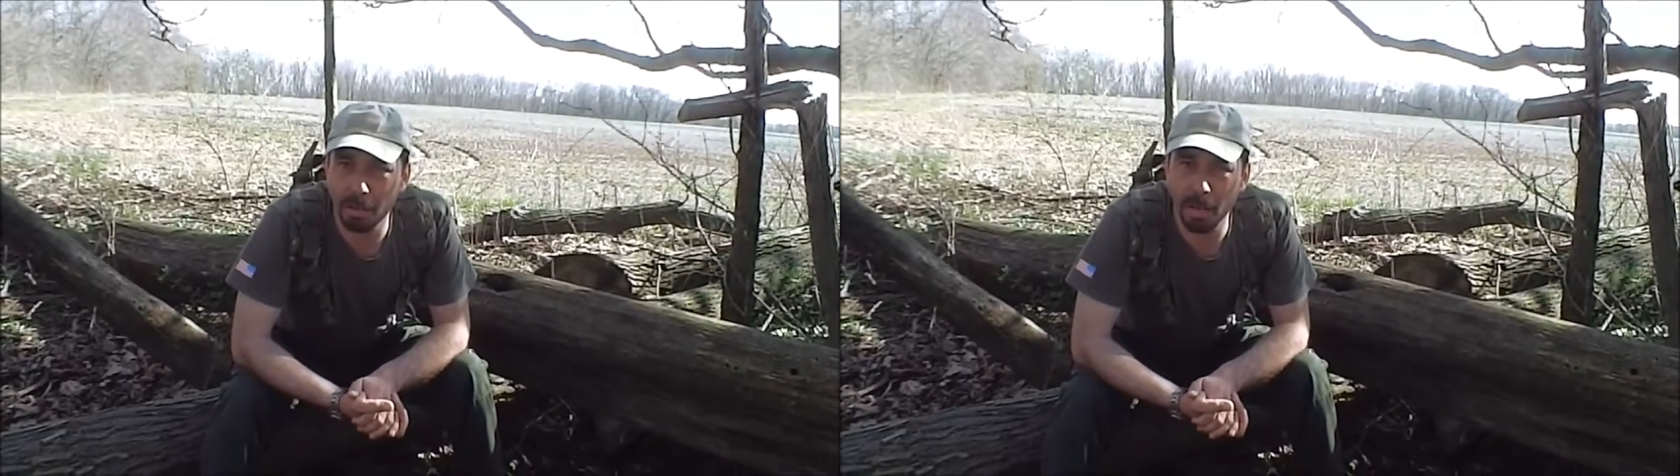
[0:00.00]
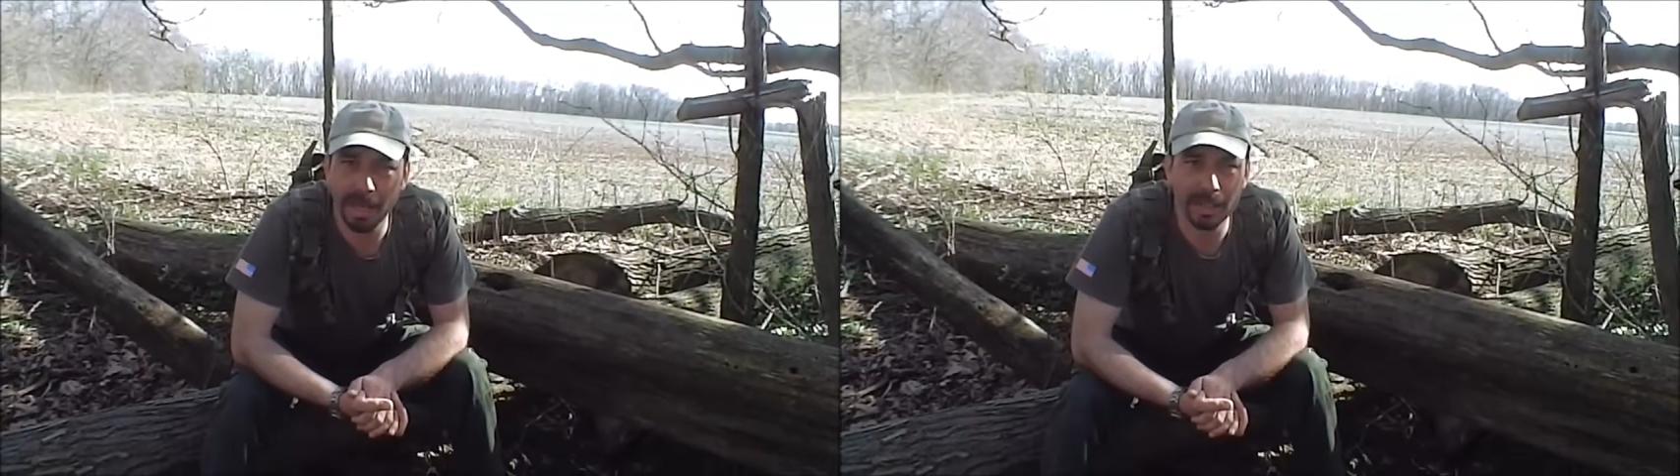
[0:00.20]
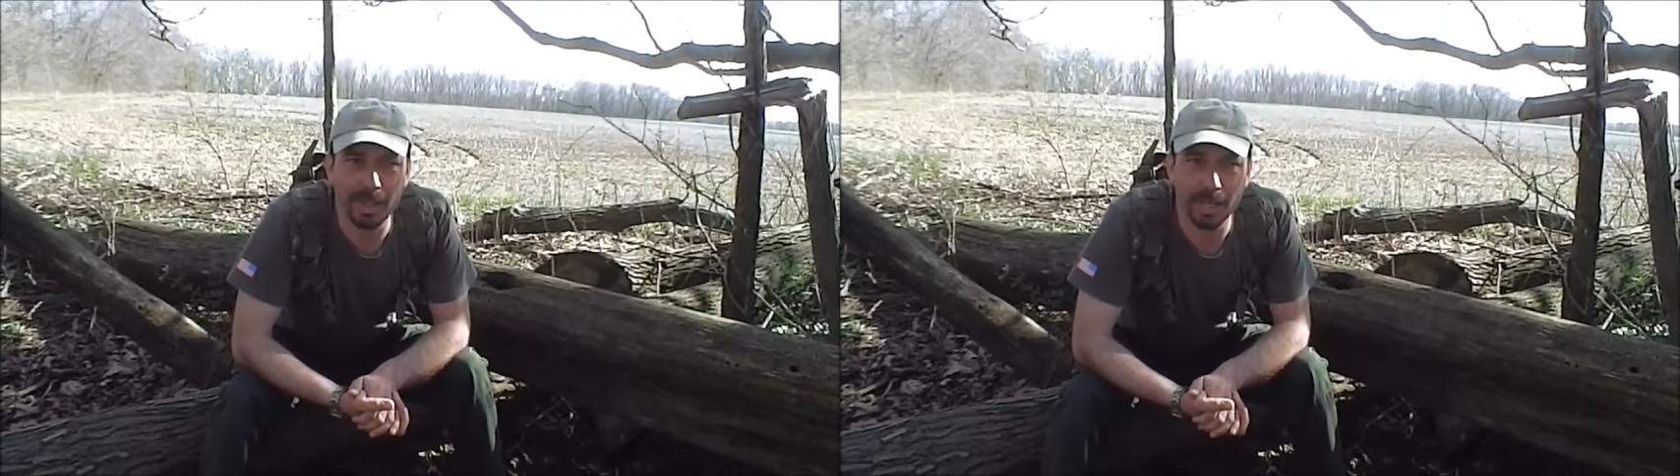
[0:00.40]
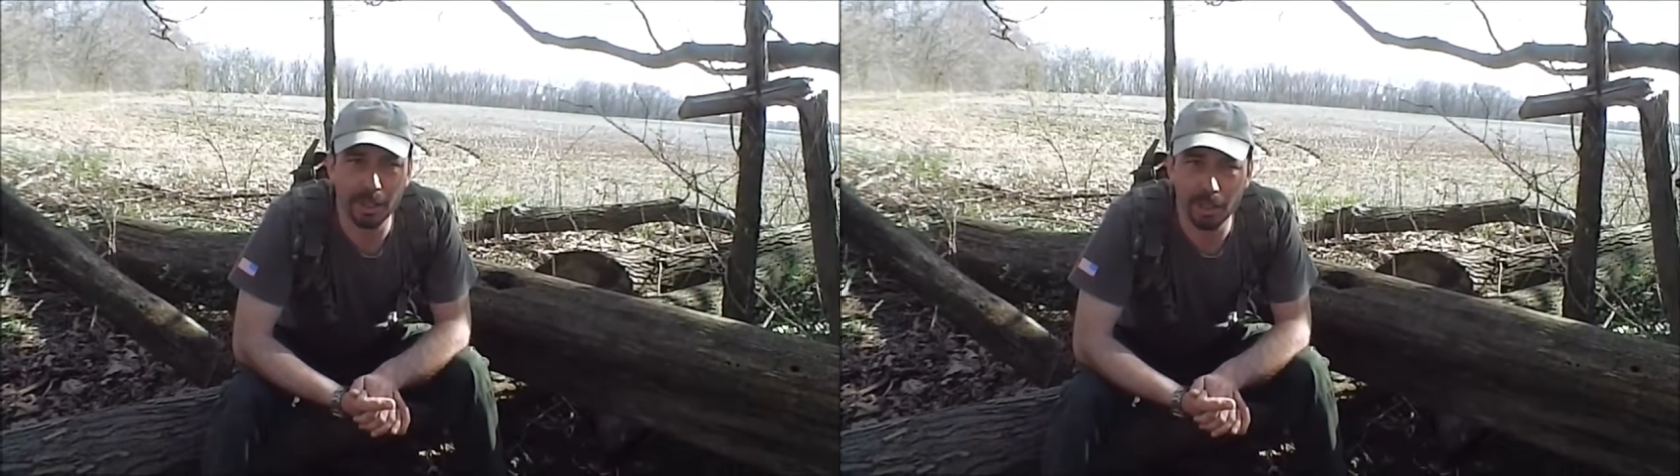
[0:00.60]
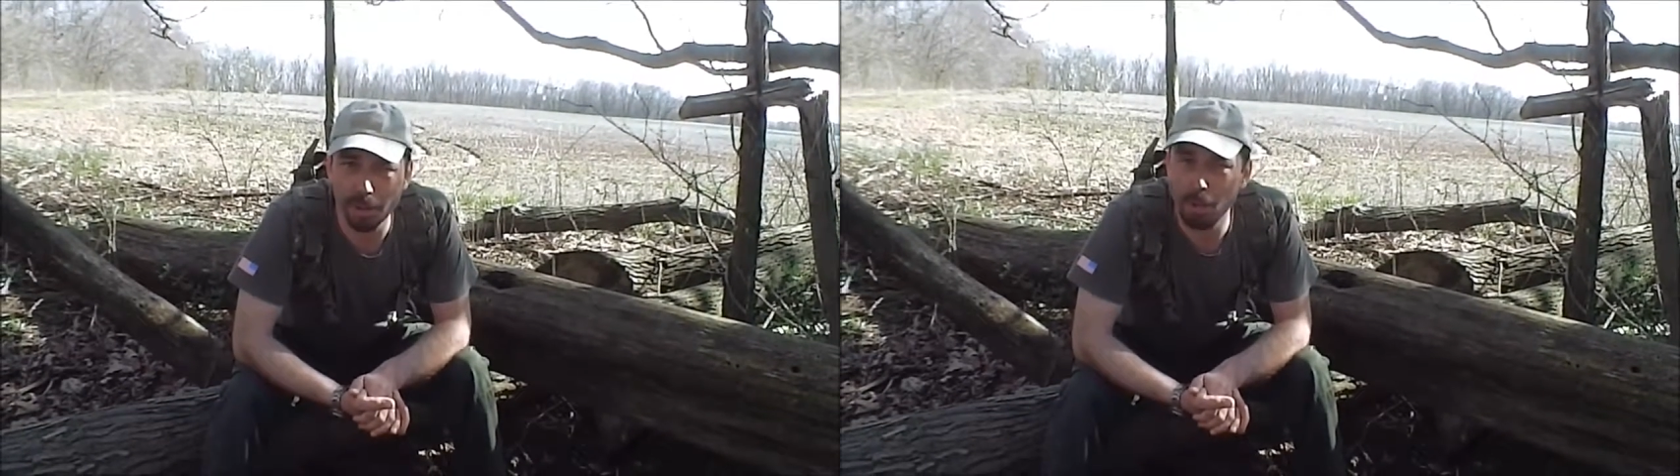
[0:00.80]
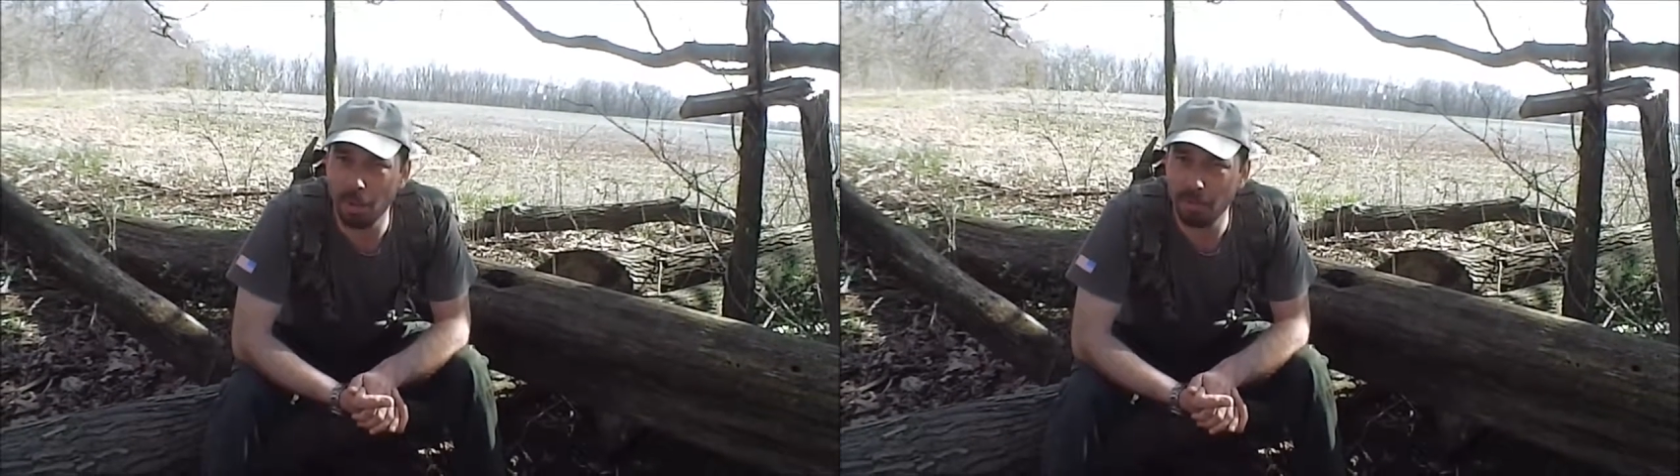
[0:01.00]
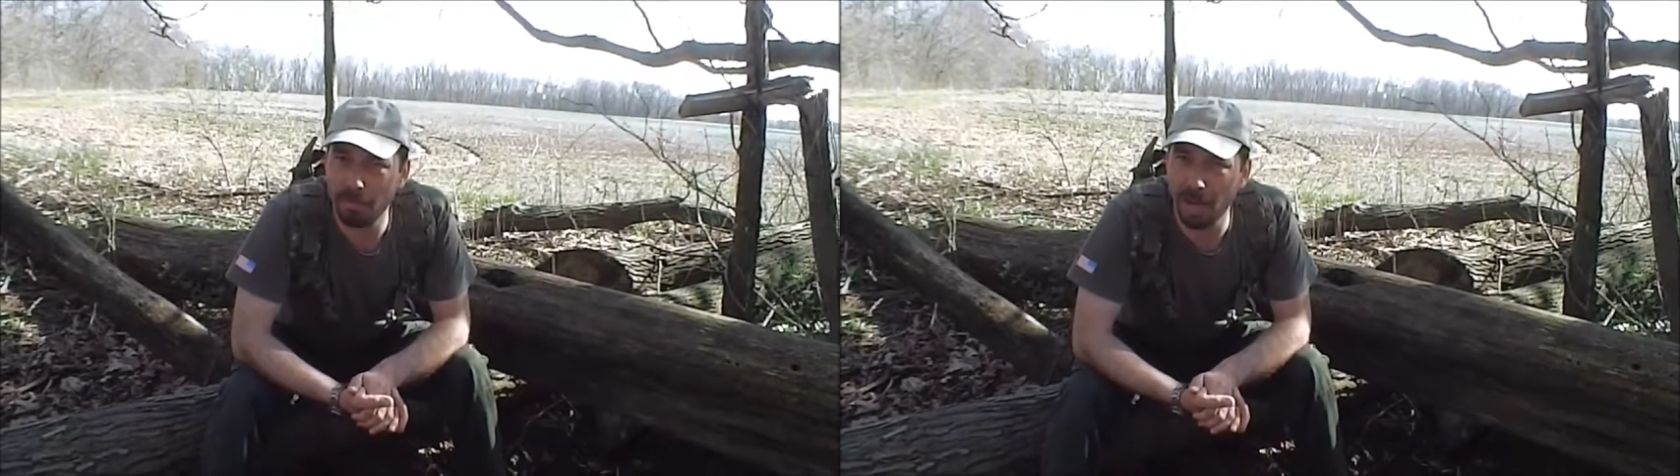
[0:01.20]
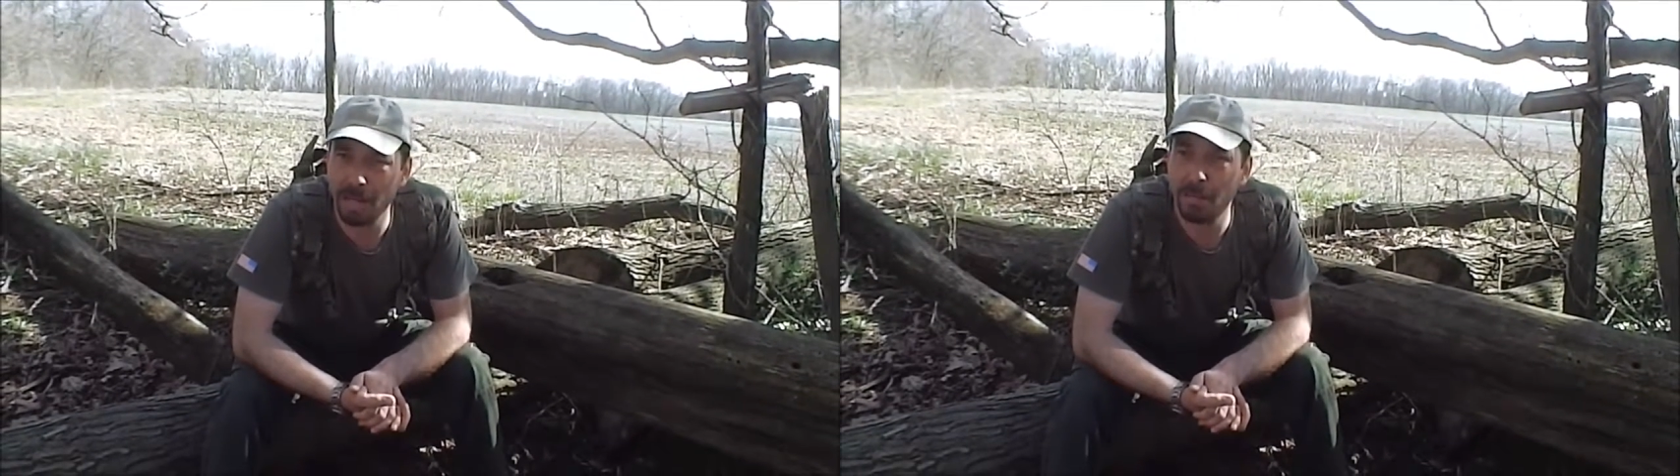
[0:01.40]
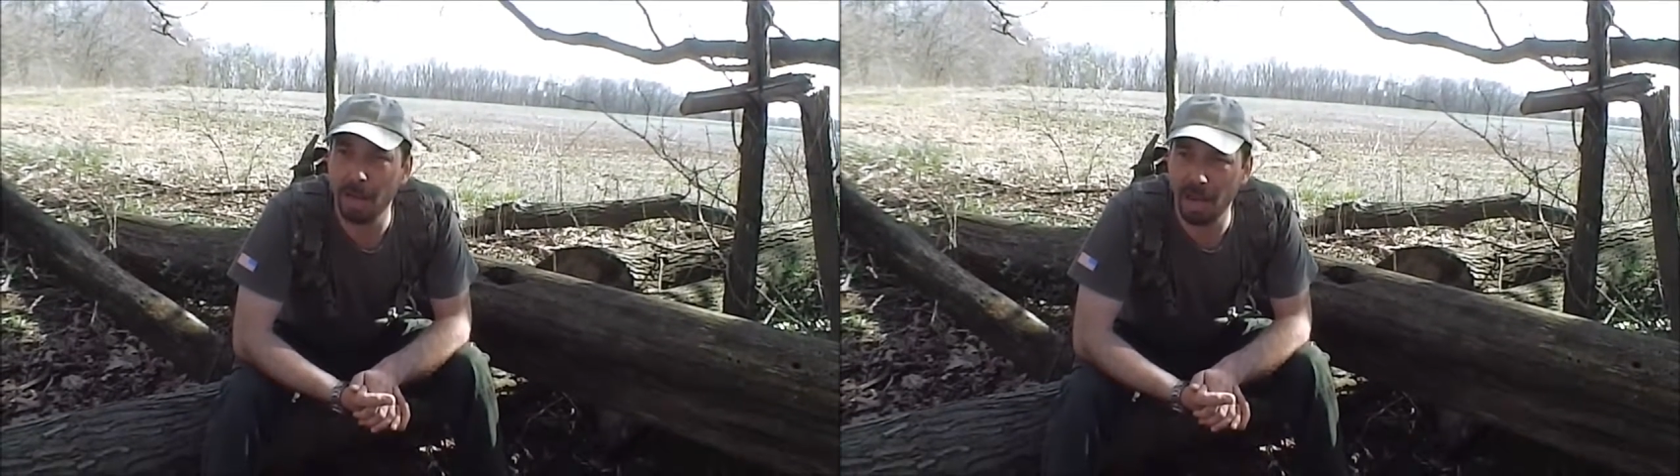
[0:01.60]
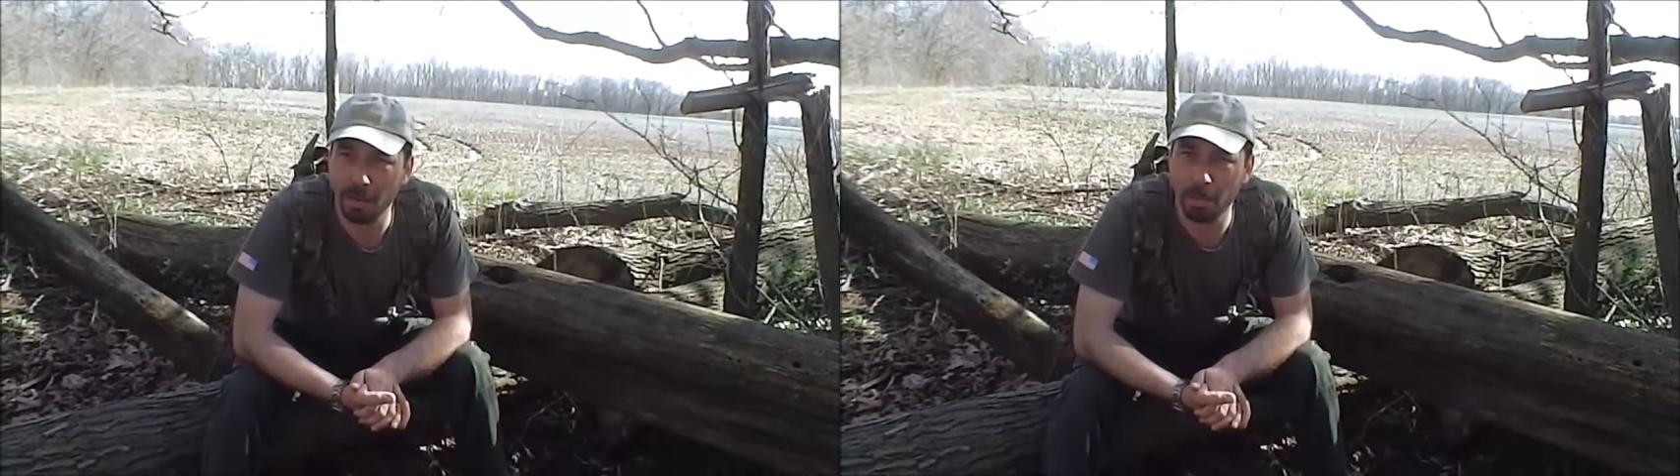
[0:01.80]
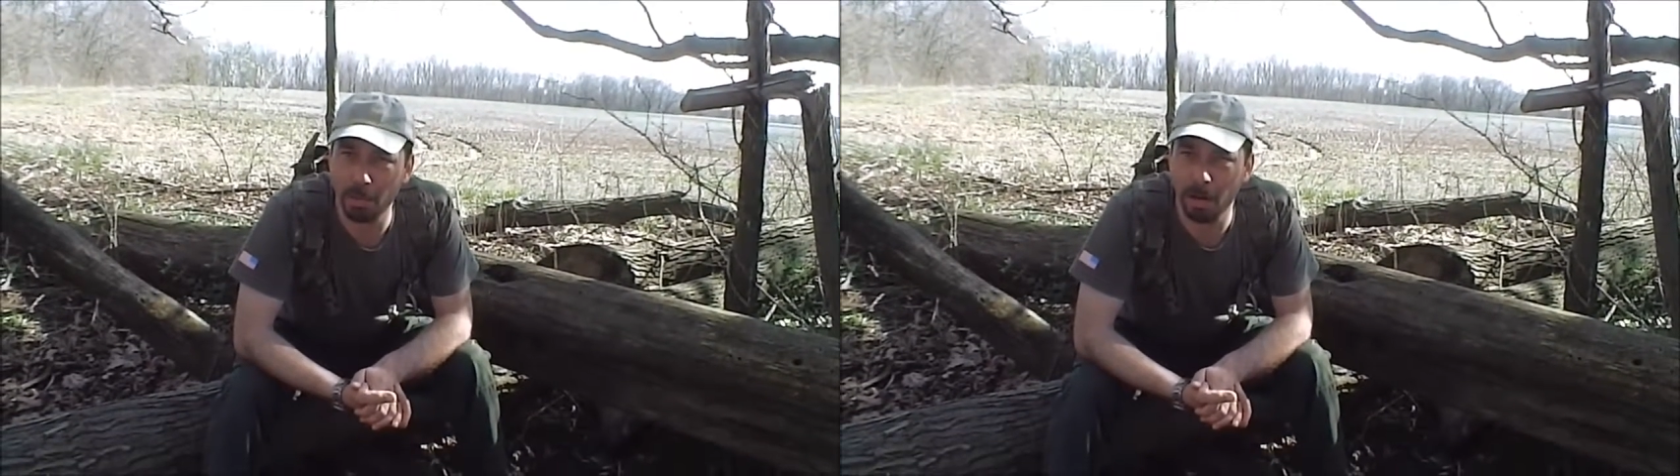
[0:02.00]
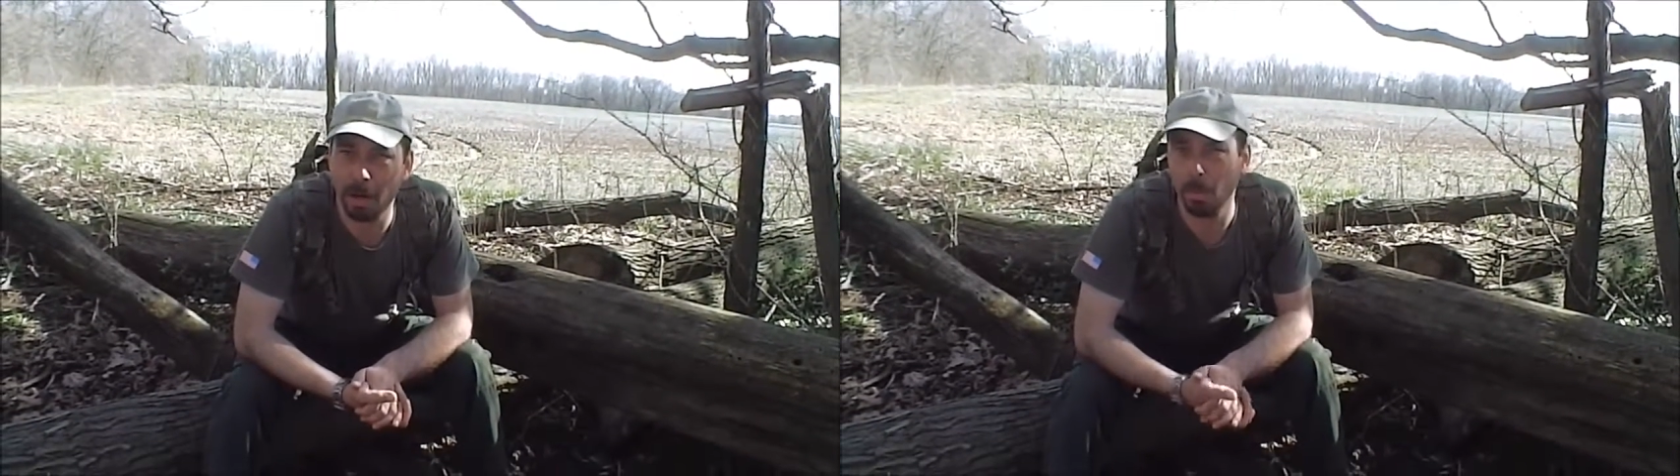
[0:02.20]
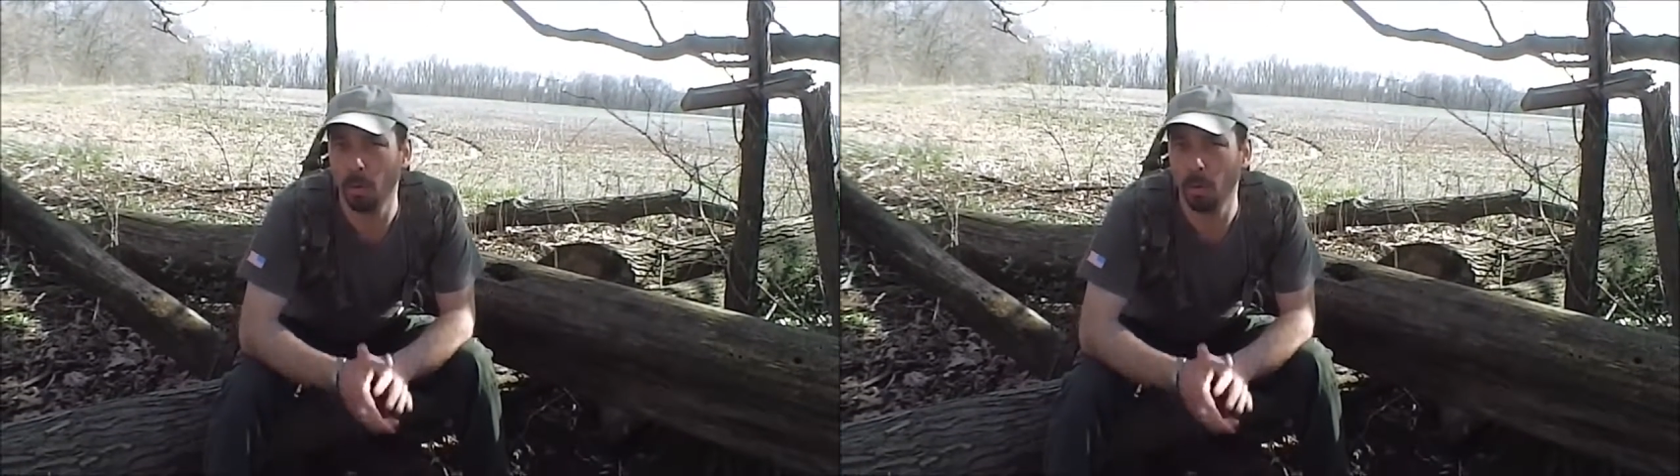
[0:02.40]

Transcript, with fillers: plants and I show you where to find them and how to prepare them.